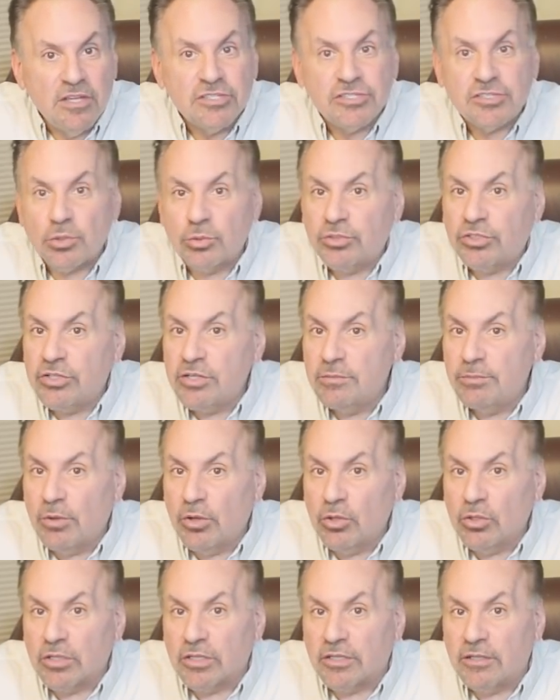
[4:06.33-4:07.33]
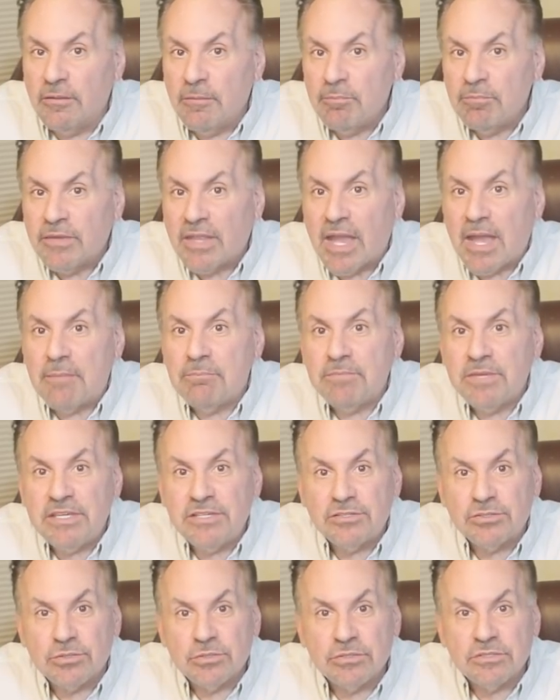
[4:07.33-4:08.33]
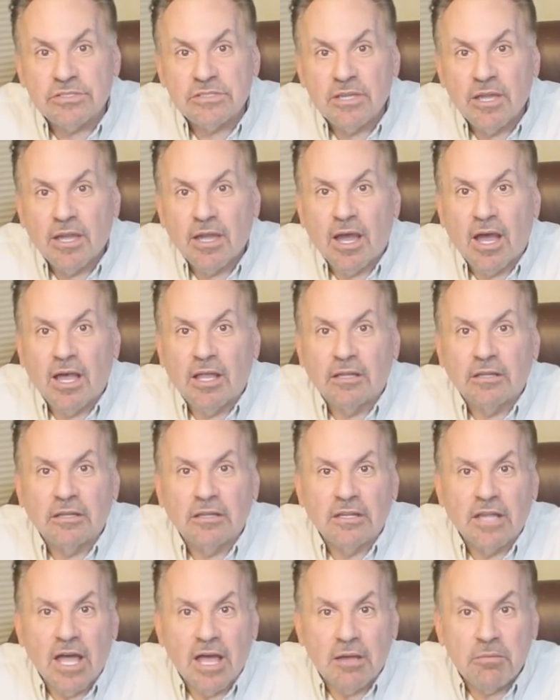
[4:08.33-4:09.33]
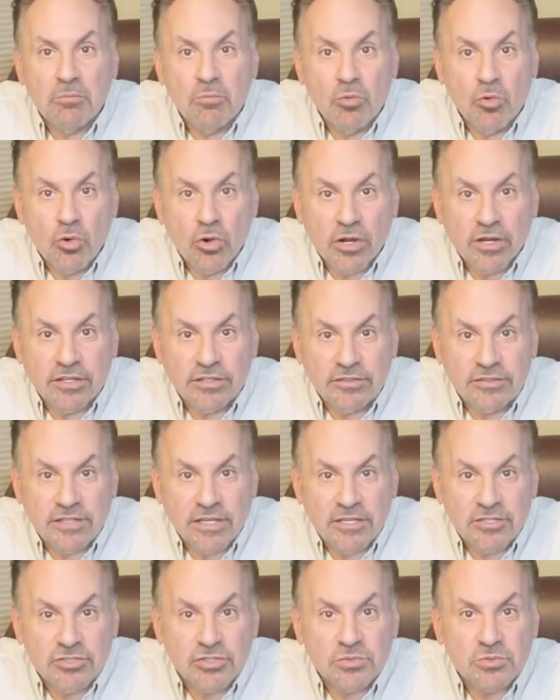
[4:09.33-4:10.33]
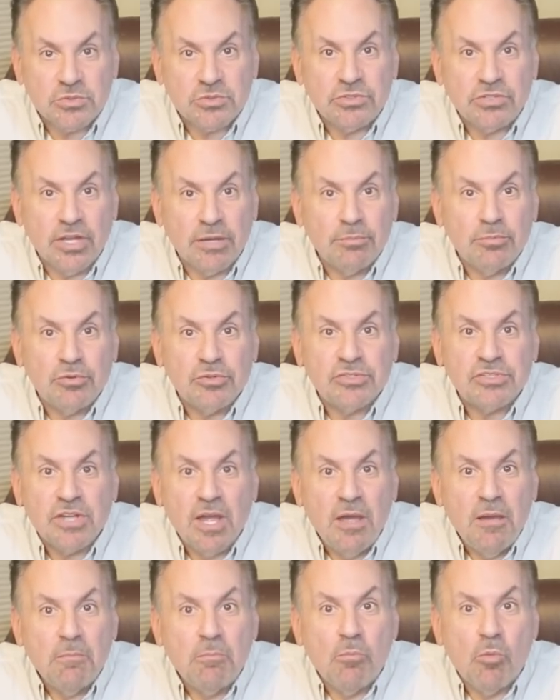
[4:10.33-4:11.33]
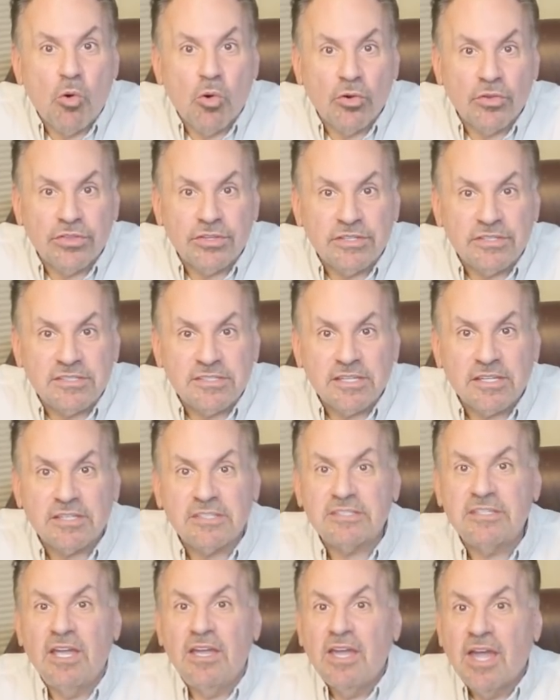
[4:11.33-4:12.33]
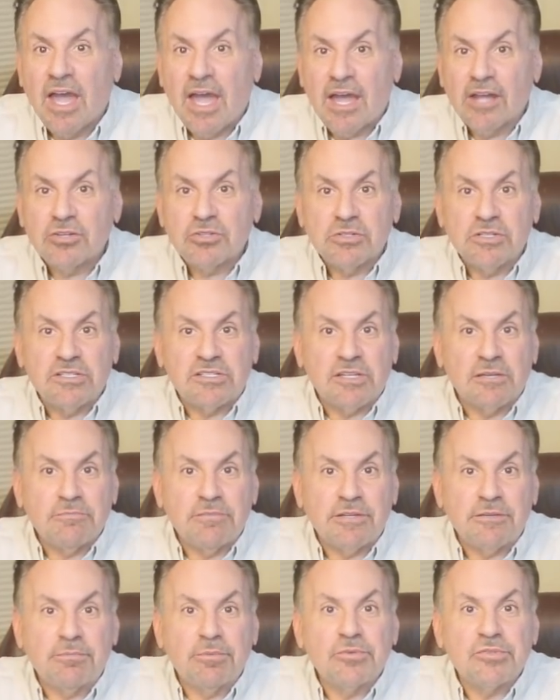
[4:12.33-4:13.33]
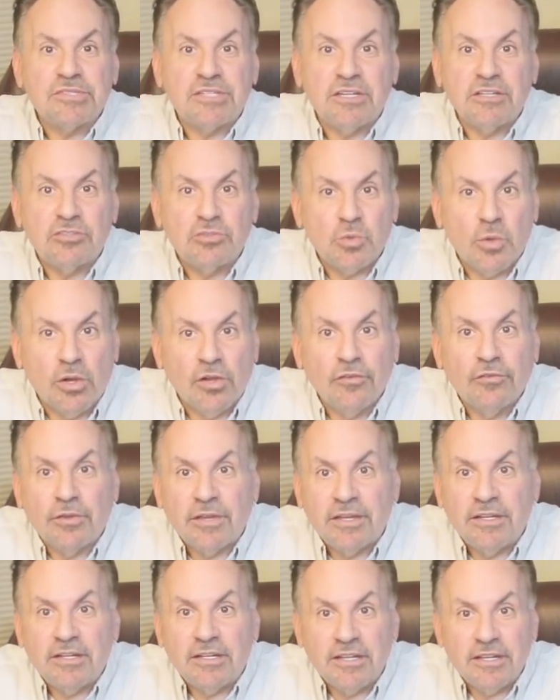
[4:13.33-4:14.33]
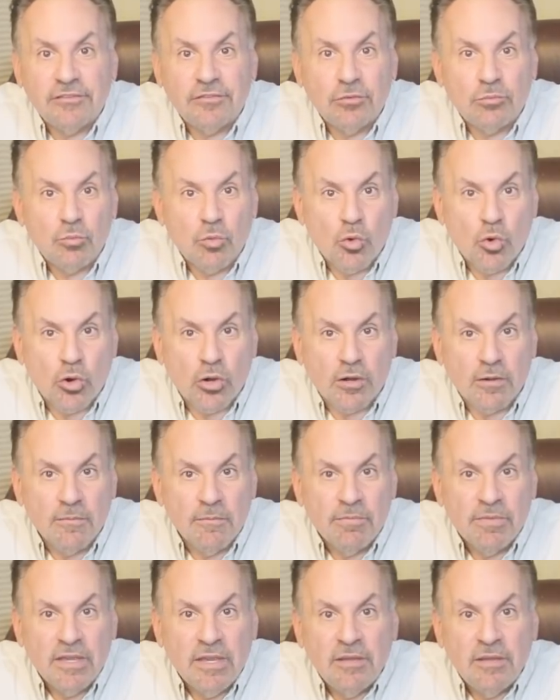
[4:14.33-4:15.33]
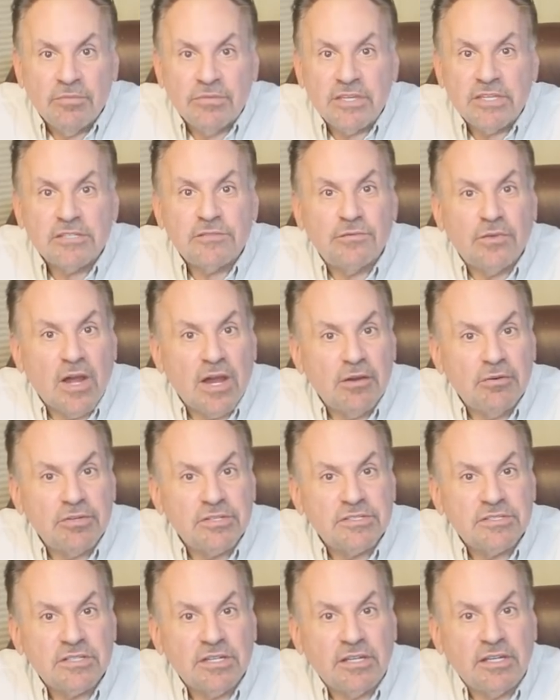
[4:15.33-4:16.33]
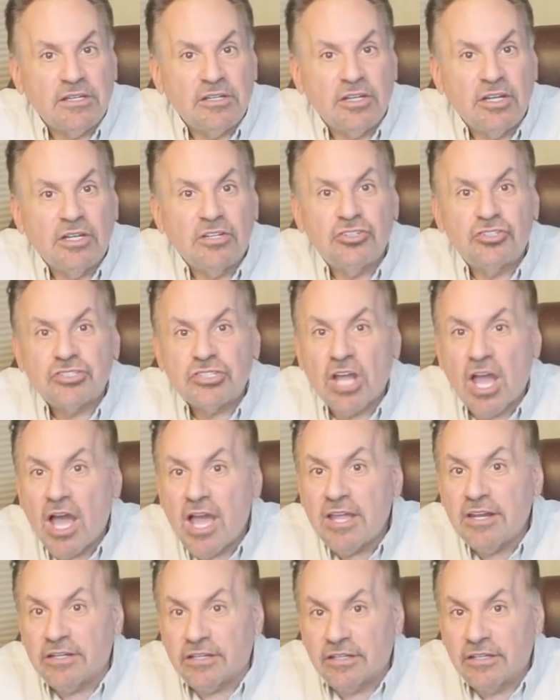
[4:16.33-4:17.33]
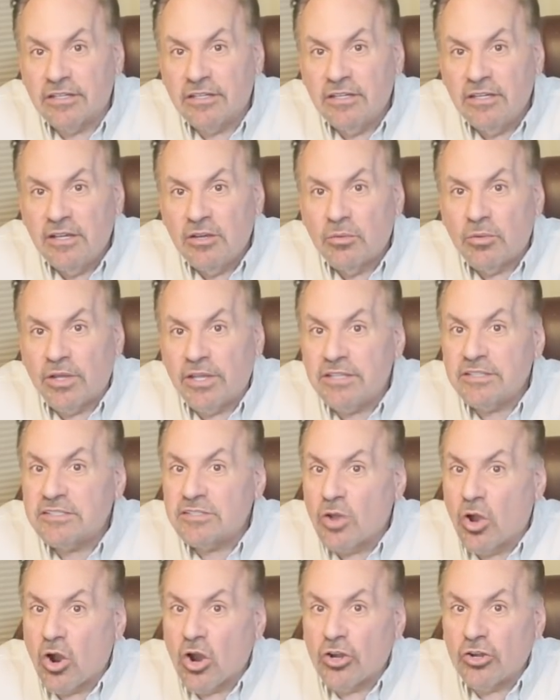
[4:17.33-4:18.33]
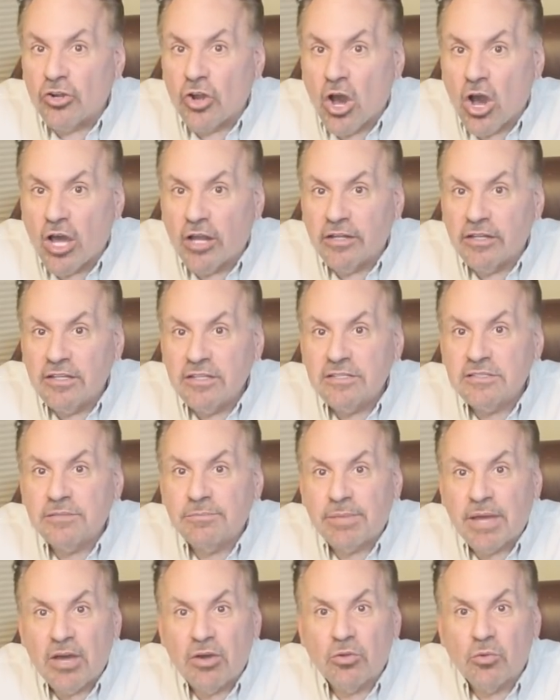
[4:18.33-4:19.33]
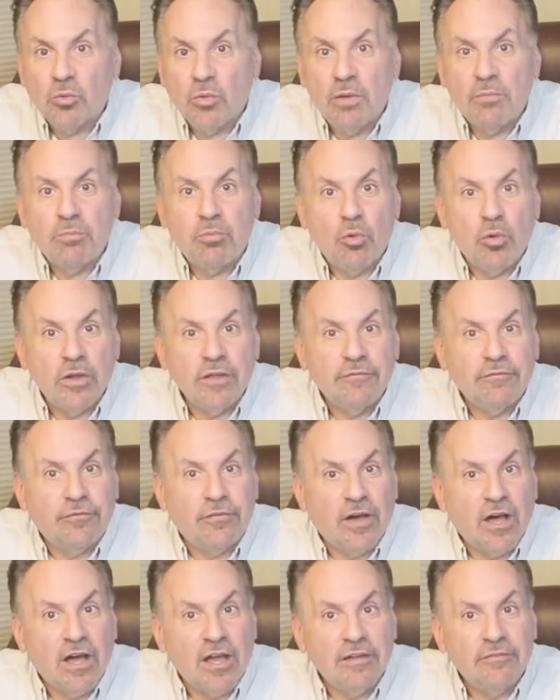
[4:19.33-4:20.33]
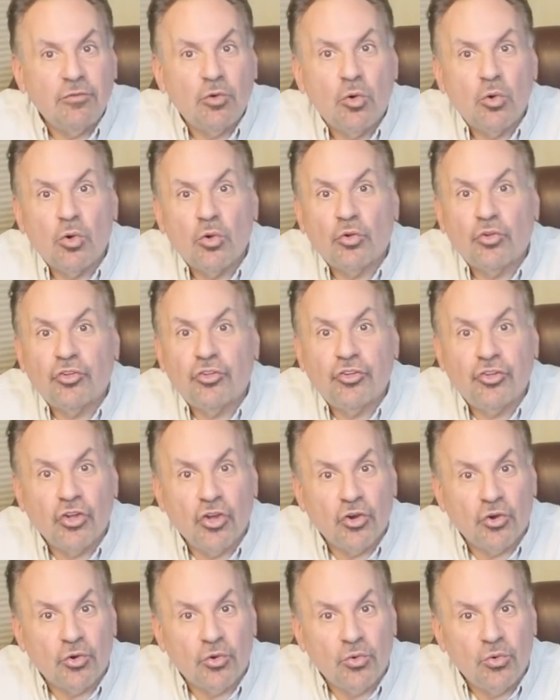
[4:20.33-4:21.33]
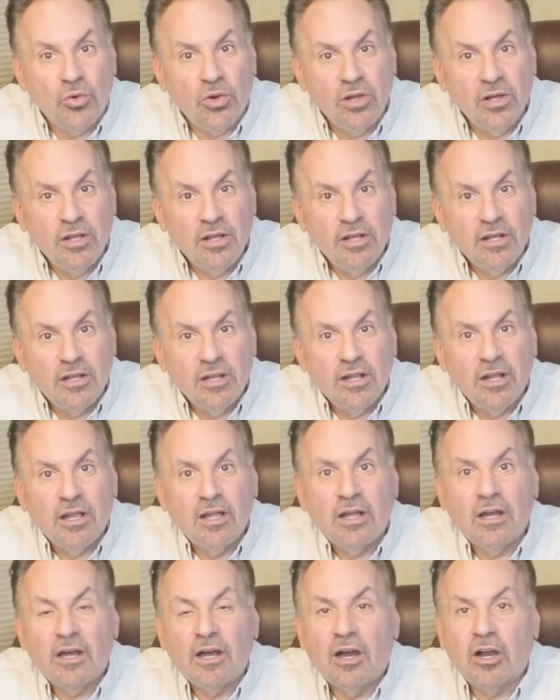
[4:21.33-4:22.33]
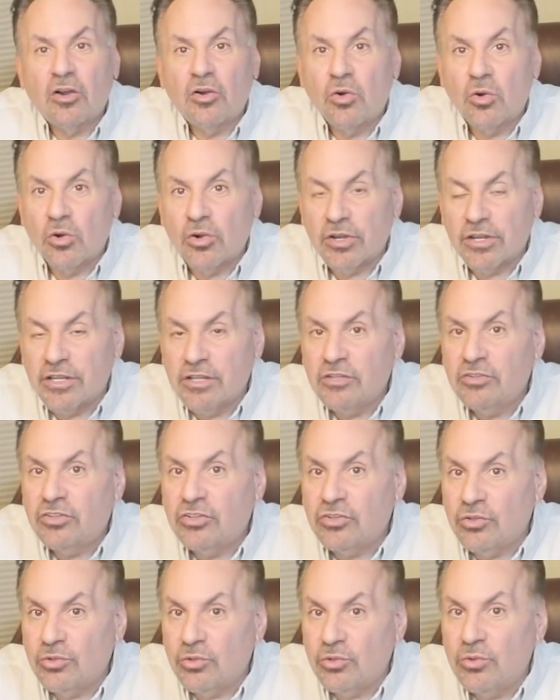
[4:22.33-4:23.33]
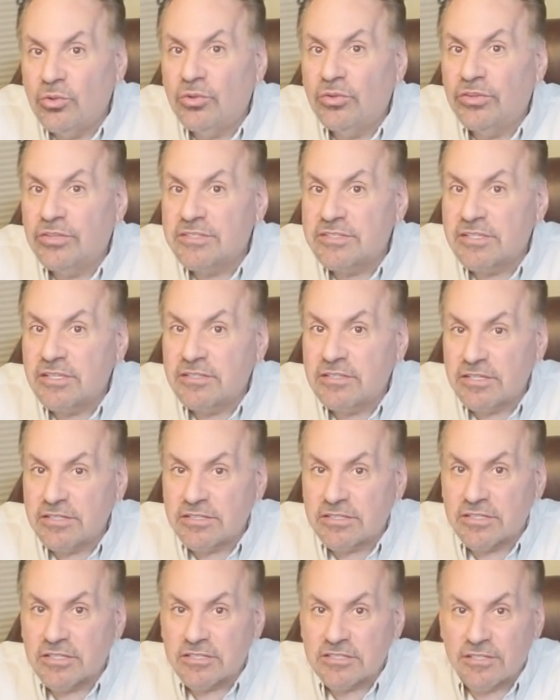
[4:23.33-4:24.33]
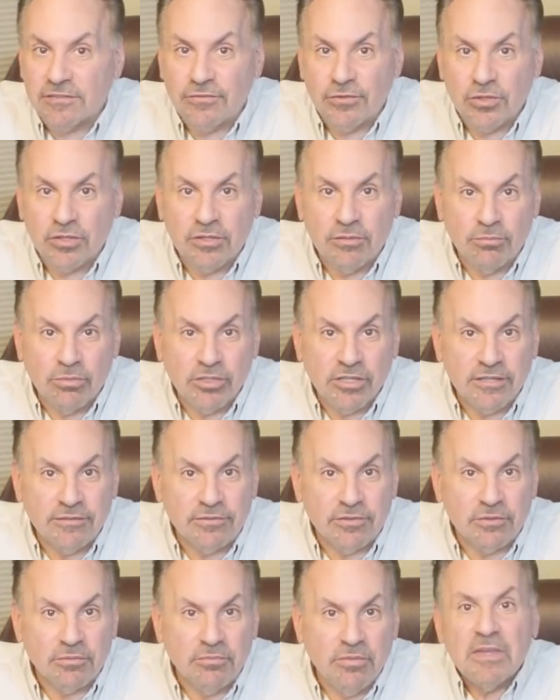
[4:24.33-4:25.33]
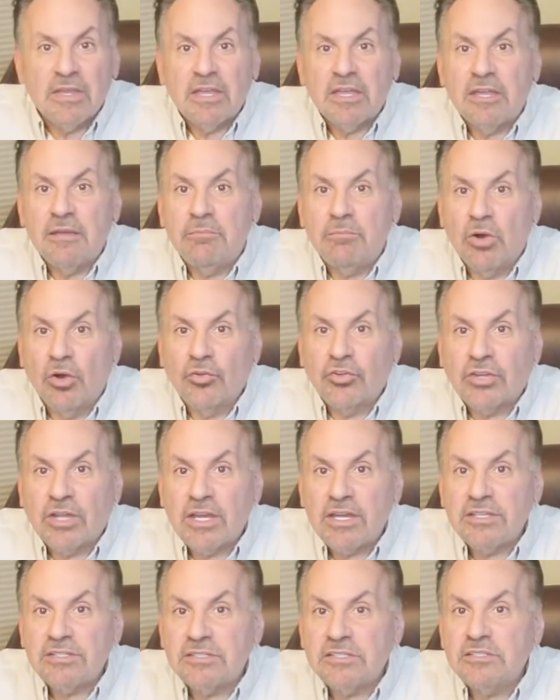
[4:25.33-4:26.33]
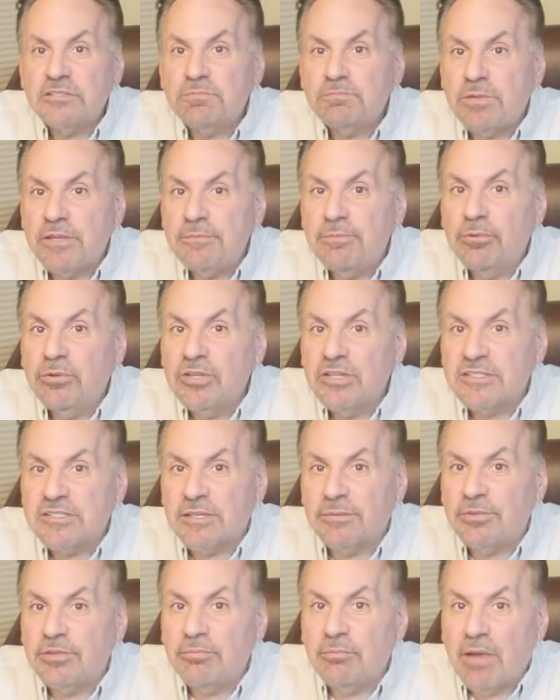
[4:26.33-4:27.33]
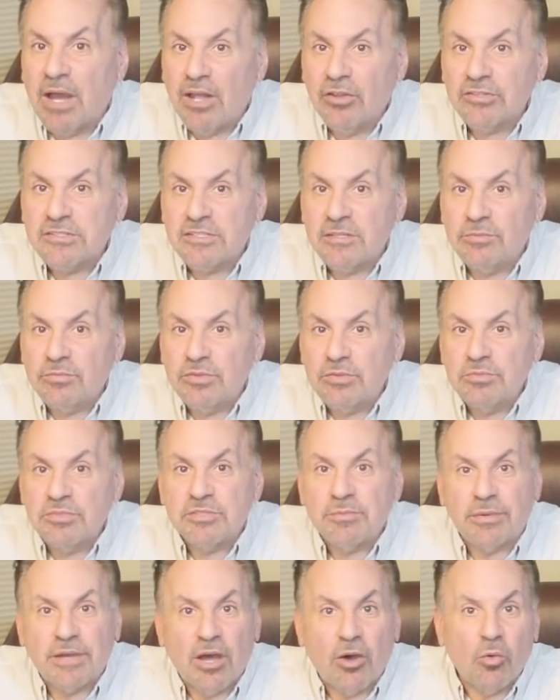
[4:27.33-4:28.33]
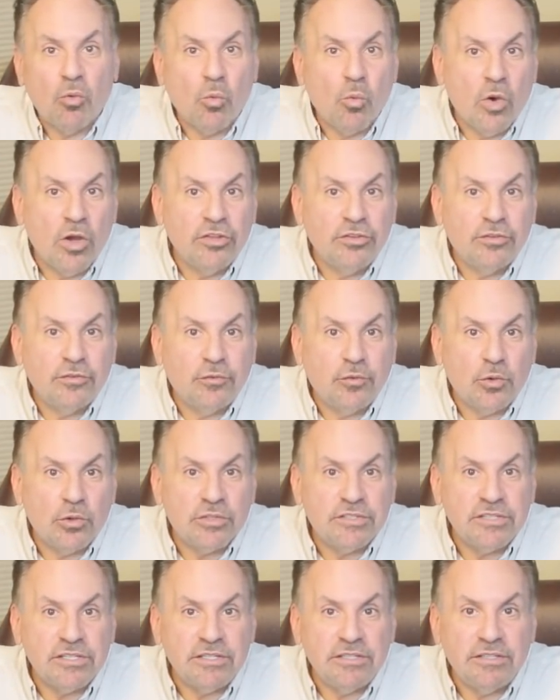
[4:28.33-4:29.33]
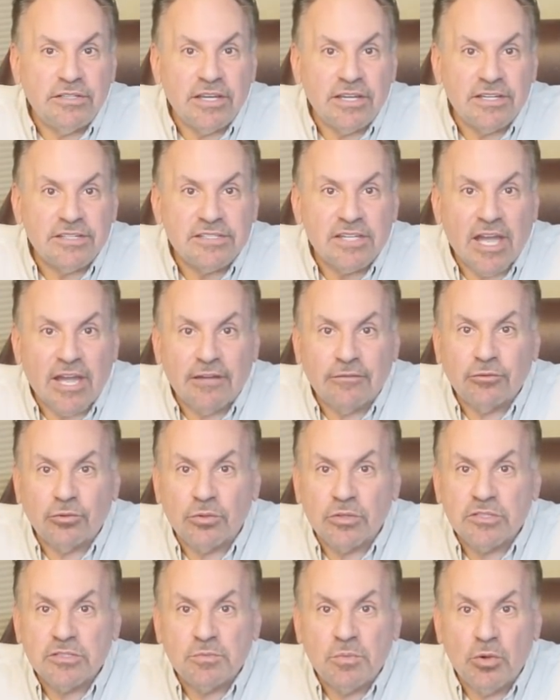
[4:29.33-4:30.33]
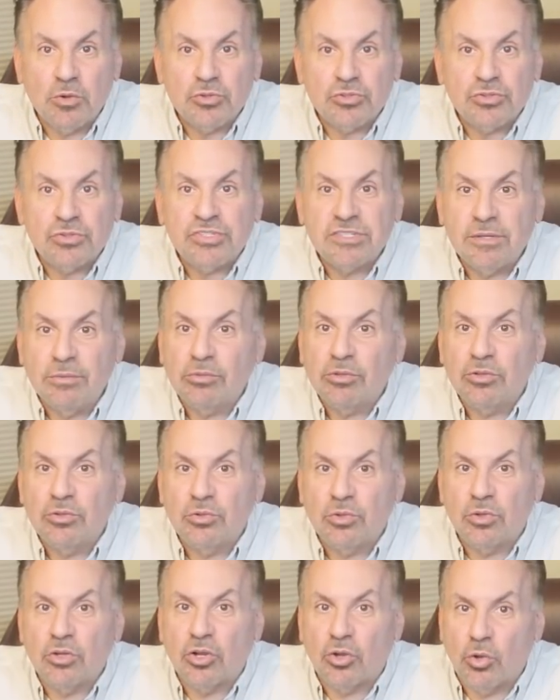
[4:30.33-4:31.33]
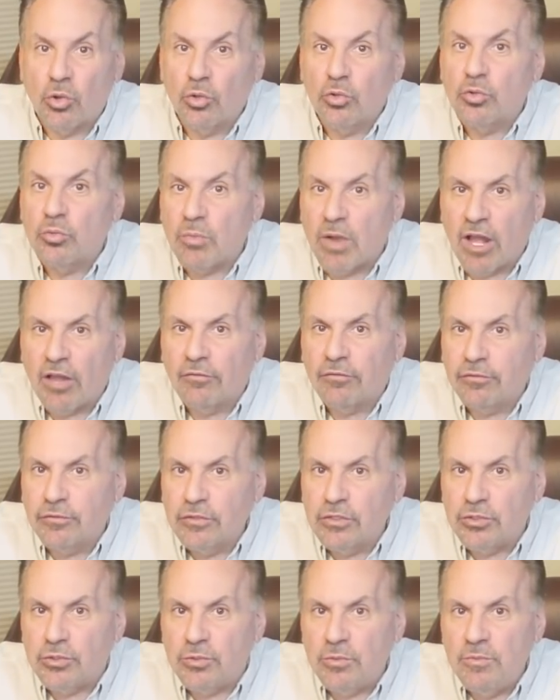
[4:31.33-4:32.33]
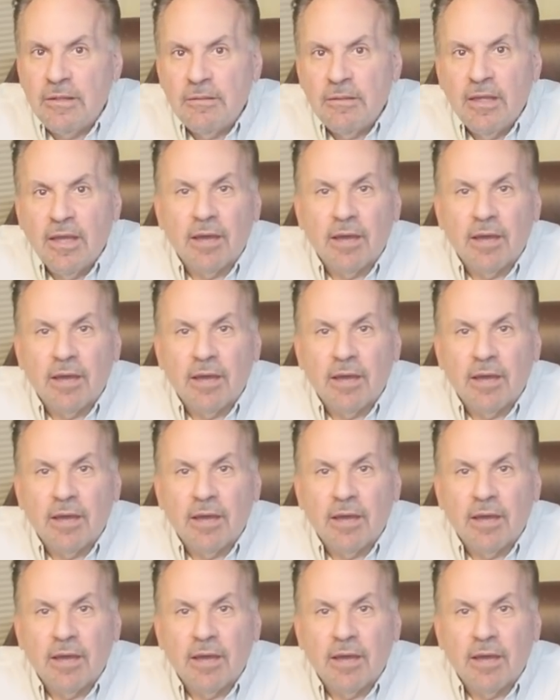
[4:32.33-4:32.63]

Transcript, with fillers: So did Ebola. And measles, a lot more contagious, with numbers more than six. Actually, some people say twelve and even more. This virus in China, its R naught, is about one point five or so, according to the statistics, if you can believe them. In most cases, people exhibit mild symptoms about one to fourteen days after exposure, similar to a cold or mild flu.